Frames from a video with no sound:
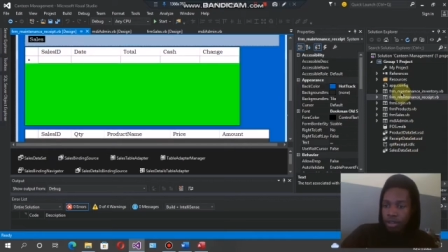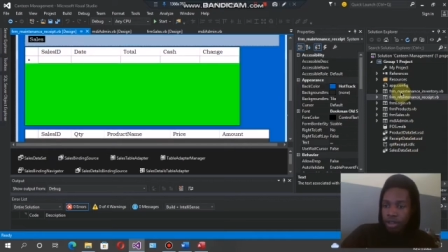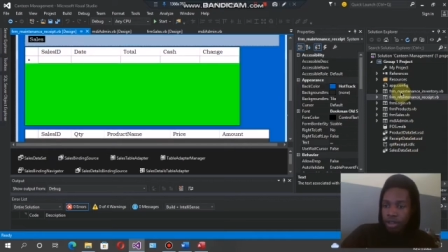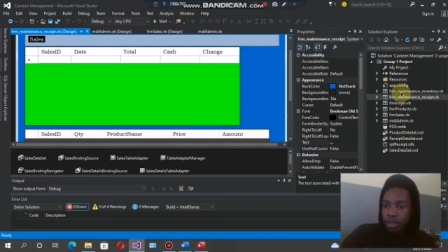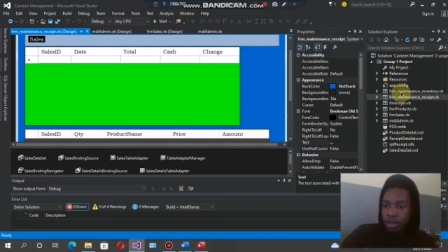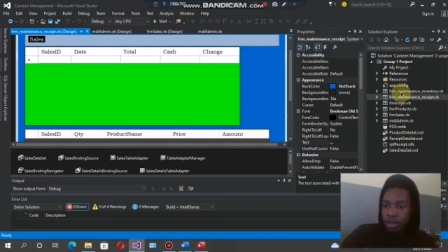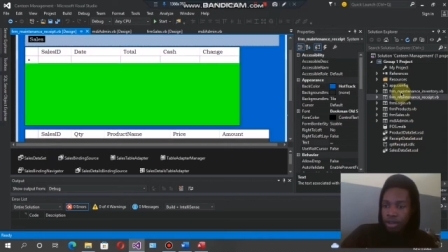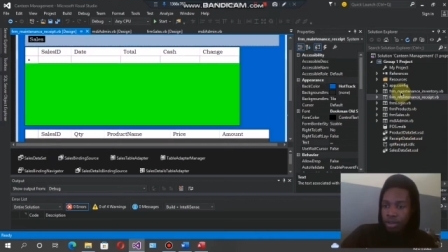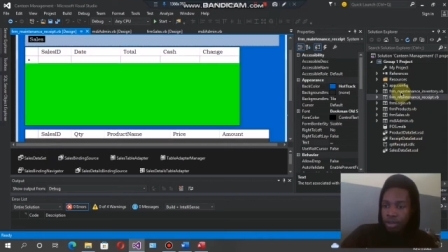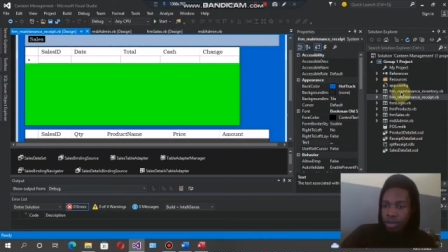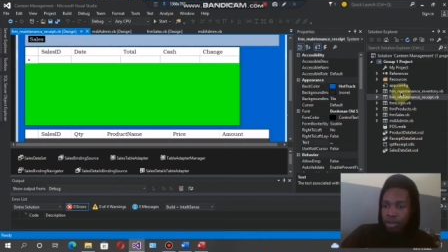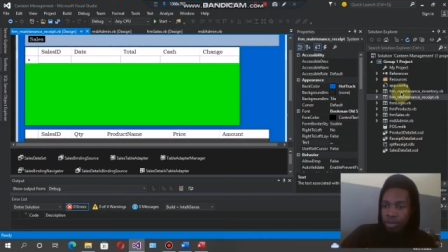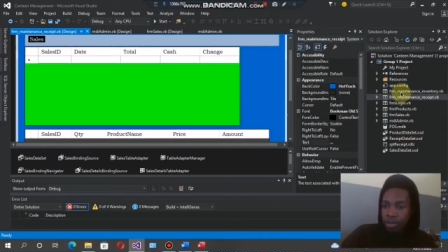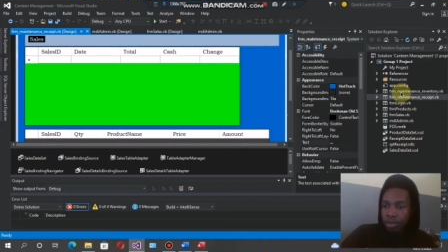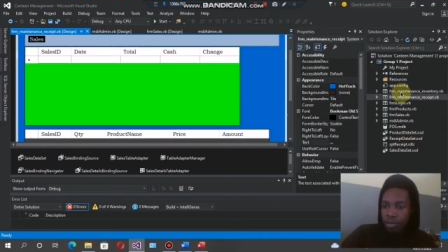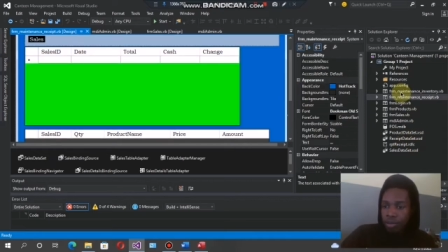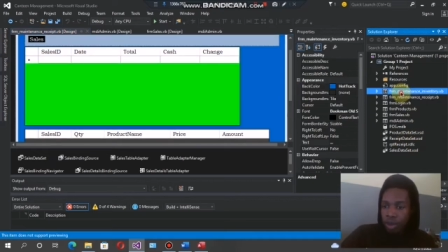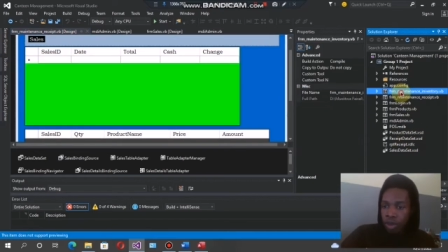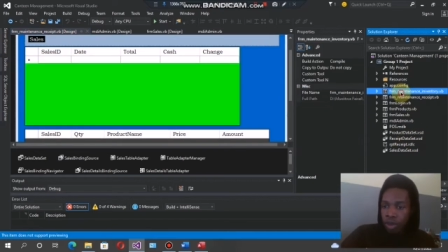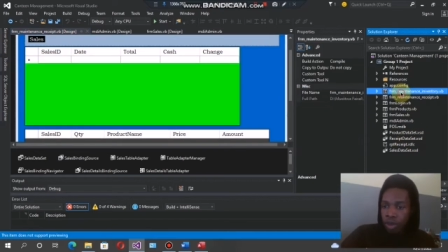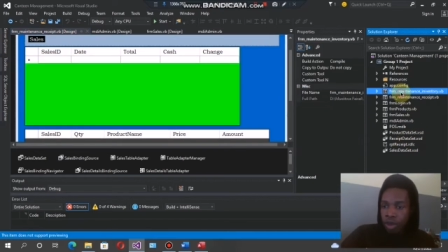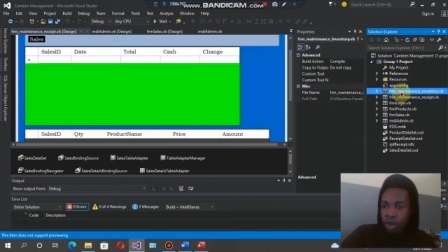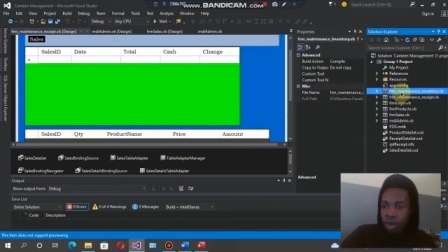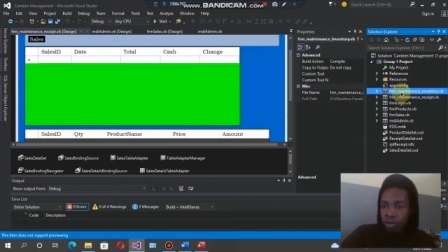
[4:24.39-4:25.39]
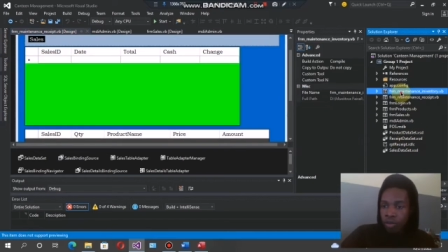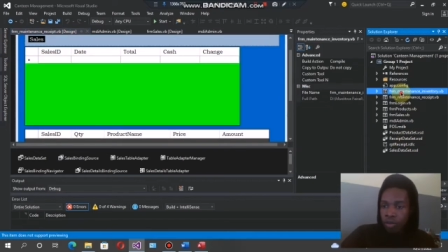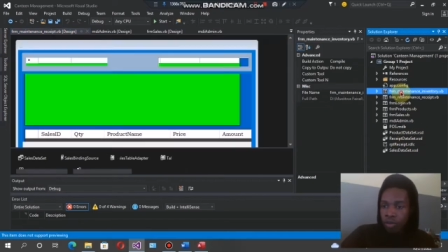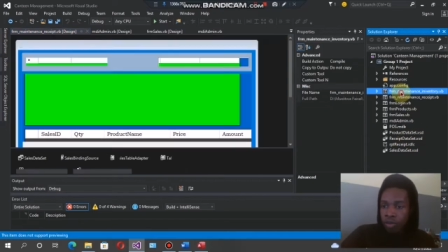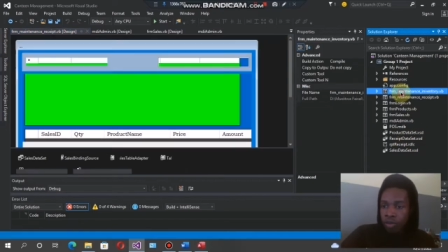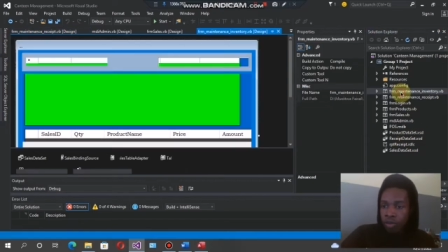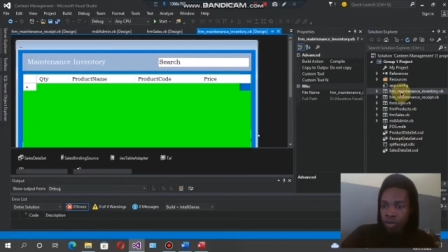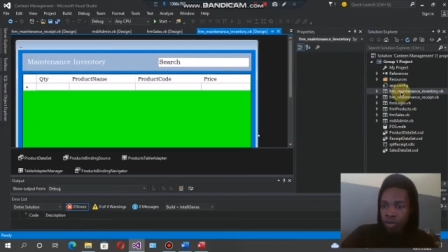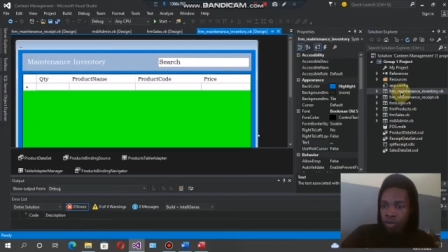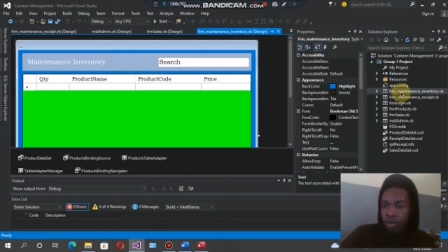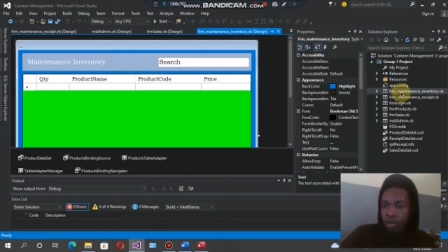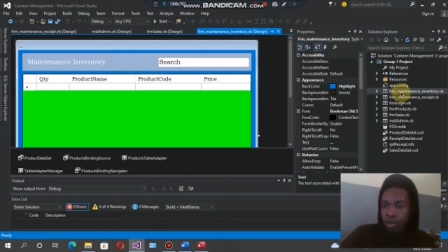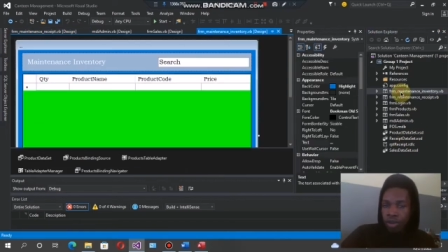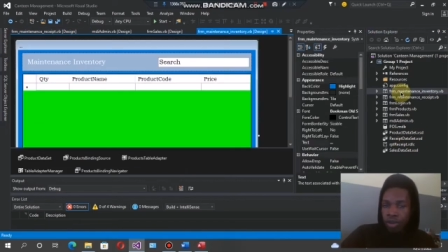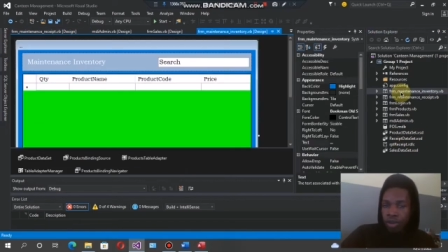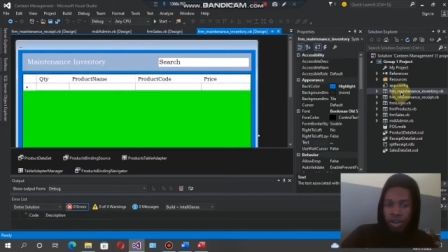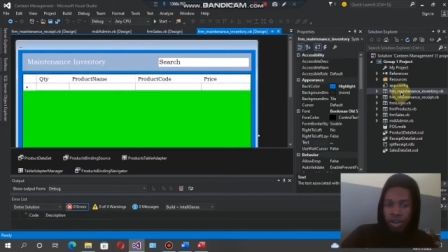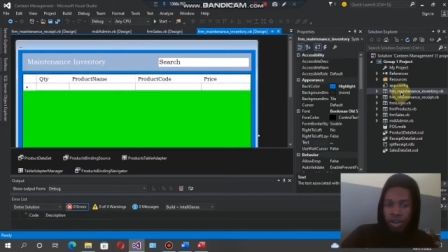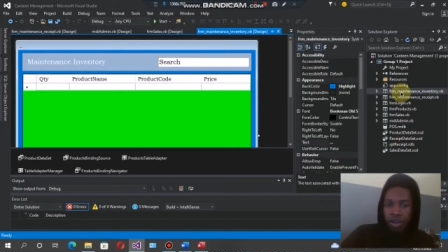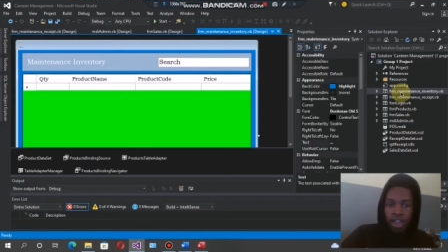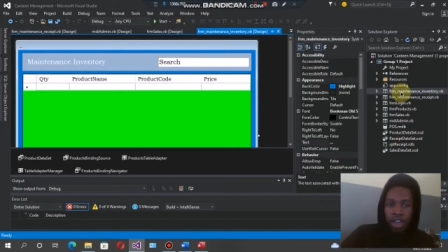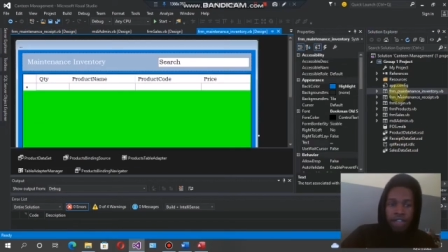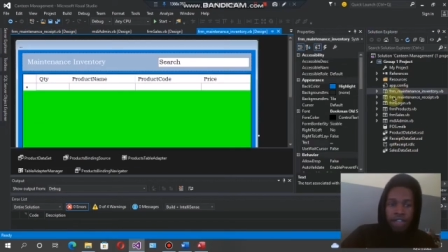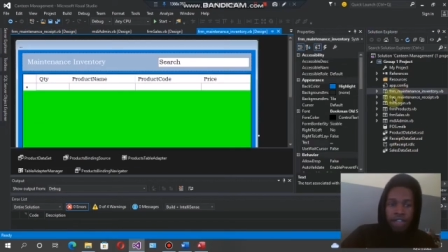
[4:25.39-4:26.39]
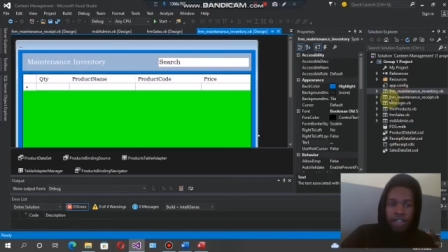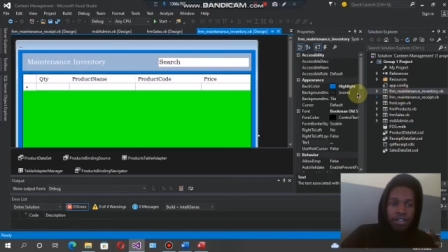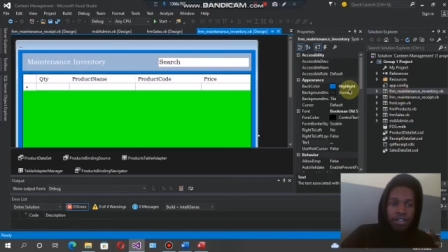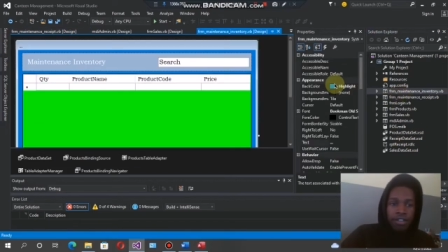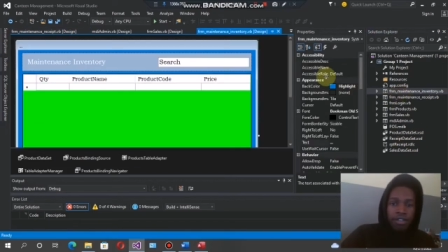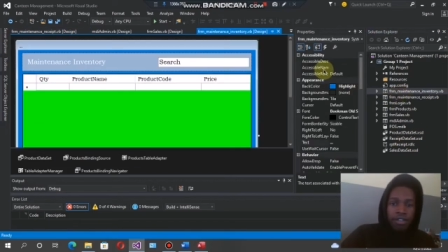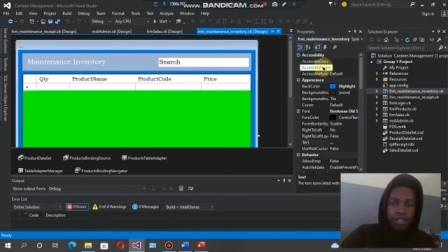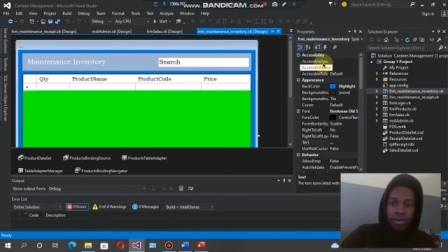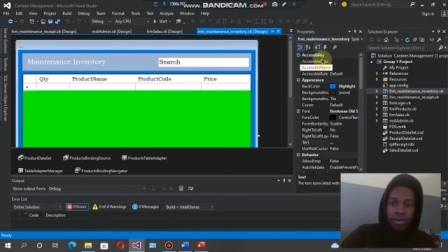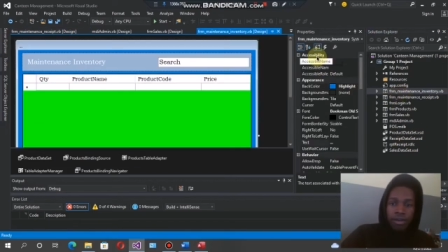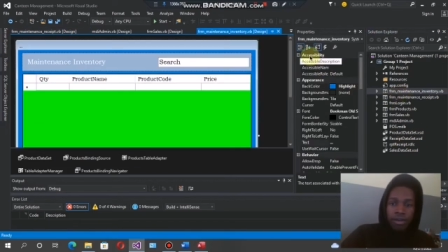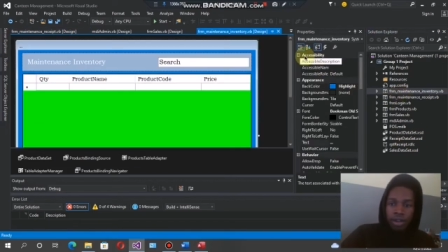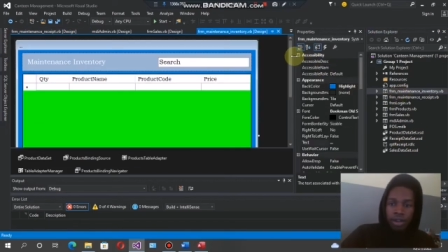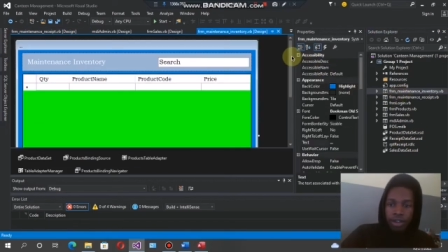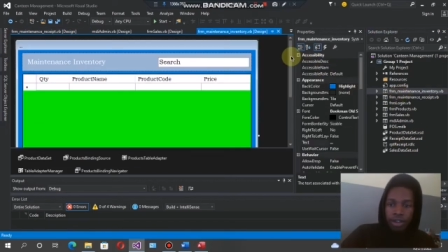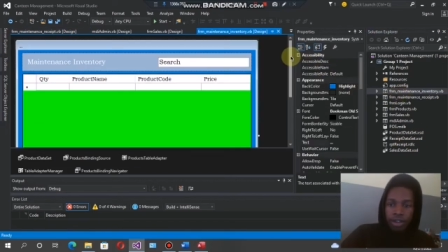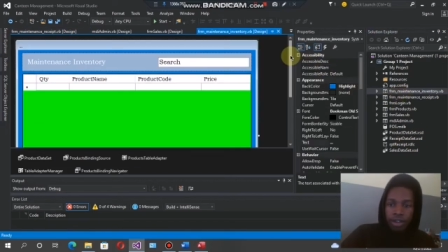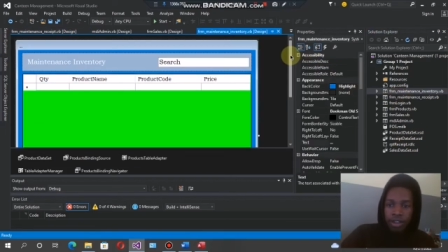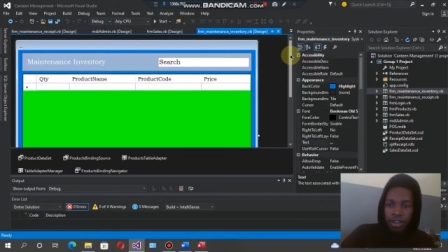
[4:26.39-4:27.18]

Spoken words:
We have the inventory.